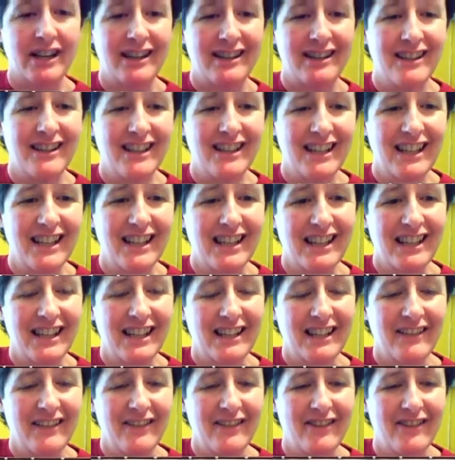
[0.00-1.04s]
here
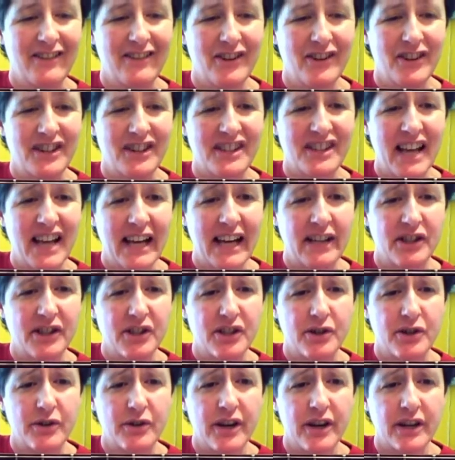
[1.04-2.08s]
for the 2nd
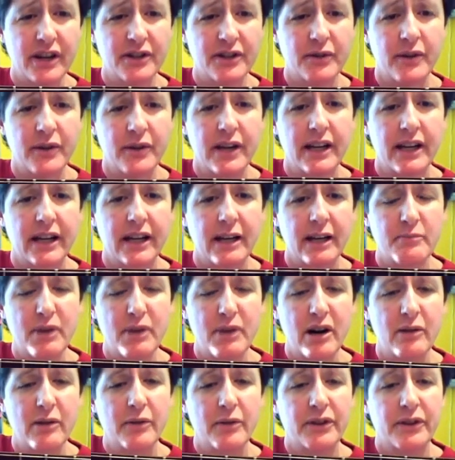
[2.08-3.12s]
string, so I can
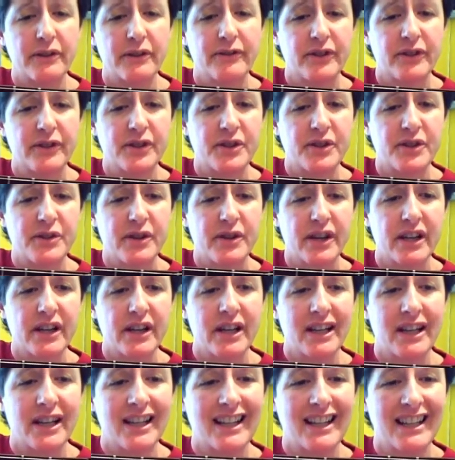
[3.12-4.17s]
compare it with the 1st
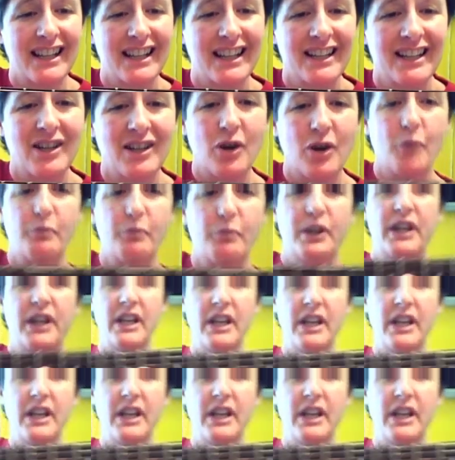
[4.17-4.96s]
string. Open.